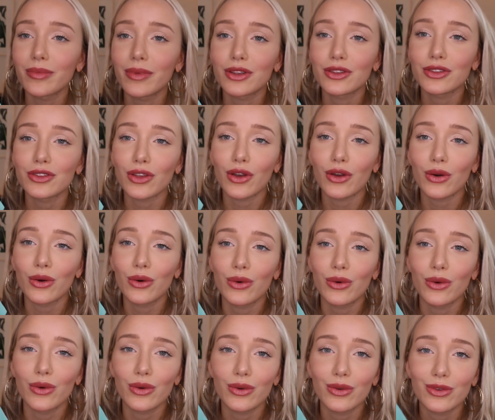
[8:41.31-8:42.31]
So
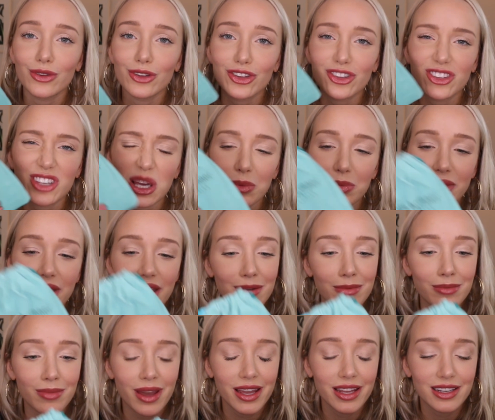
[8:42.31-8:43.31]
just keep that
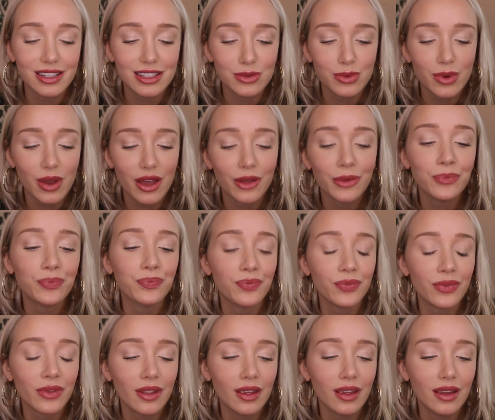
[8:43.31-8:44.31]
in mind as well.
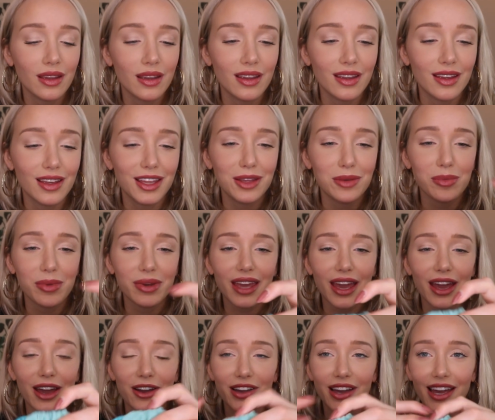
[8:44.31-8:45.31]
But
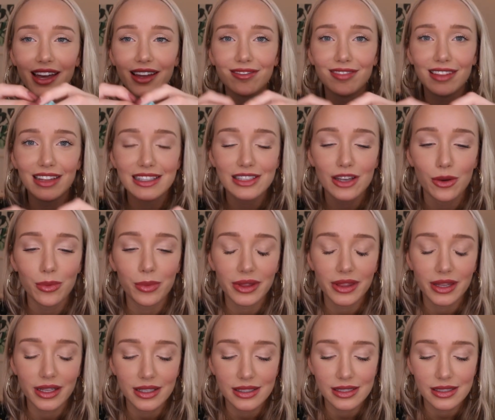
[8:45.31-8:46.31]
yeah, okay, let's
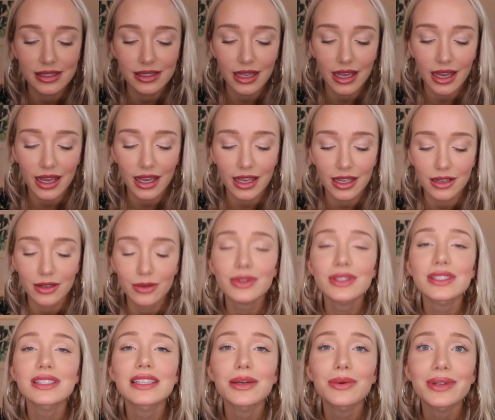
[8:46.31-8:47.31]
open this and
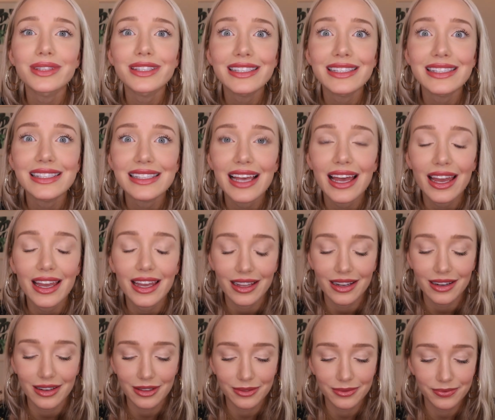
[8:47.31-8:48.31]
we'll see what's
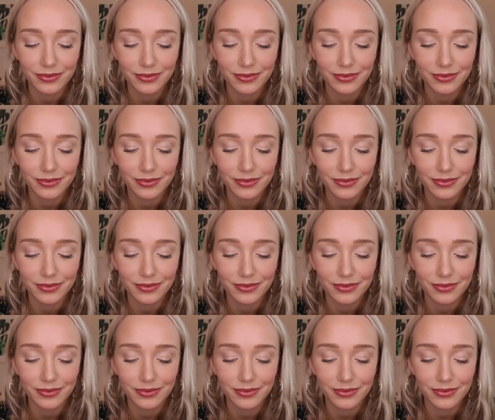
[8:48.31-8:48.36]
inside.